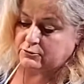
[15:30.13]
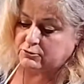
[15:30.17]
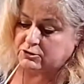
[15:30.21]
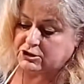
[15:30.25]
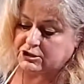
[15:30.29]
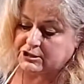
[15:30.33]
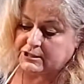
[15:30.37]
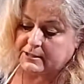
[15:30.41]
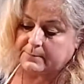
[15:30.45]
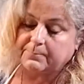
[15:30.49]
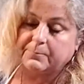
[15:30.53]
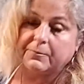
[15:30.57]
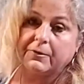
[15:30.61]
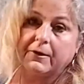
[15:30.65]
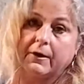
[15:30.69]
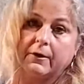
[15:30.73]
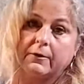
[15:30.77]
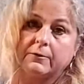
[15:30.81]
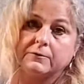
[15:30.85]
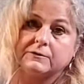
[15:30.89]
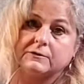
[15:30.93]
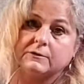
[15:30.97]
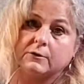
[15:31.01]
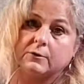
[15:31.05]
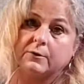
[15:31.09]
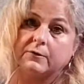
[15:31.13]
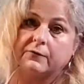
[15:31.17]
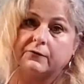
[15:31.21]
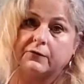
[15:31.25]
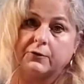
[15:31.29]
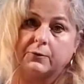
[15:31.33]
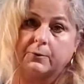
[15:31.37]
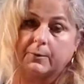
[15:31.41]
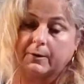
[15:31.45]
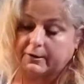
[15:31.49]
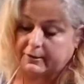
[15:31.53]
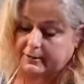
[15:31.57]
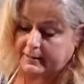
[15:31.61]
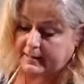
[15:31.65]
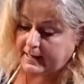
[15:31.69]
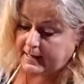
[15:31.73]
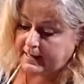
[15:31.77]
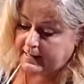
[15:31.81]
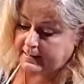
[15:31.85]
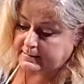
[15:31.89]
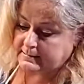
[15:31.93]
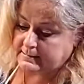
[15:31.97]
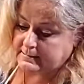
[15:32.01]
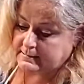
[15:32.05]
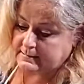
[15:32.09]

ship though, so if you are not